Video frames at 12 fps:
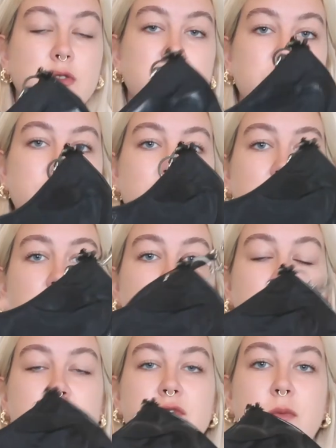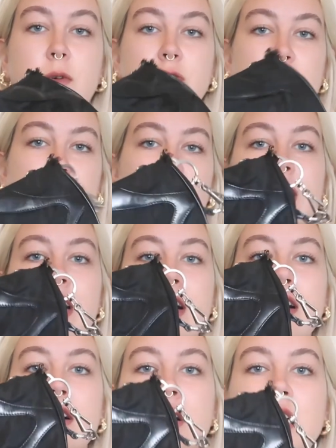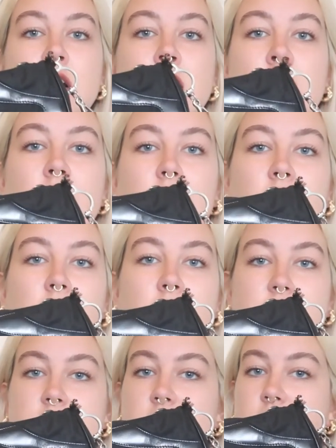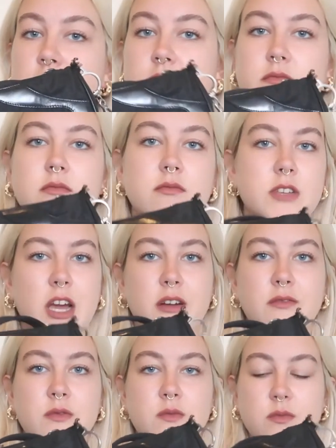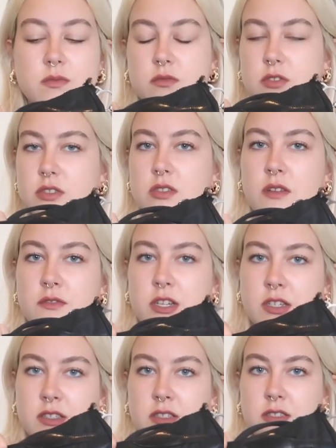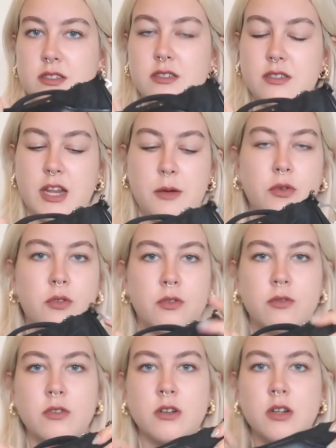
She's really good. She's from Australia, and yeah, just love this. It's a staple.